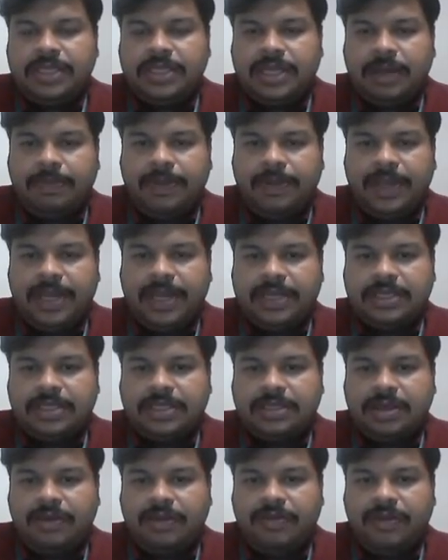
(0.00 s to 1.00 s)
is application
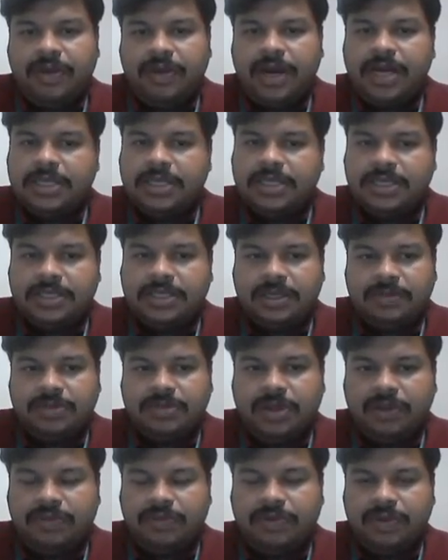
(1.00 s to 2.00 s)
software and system
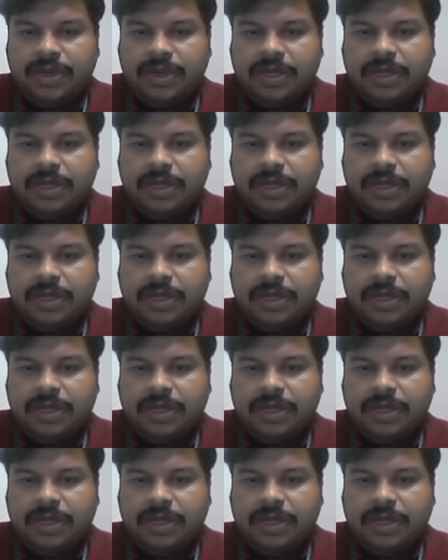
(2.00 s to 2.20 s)
software.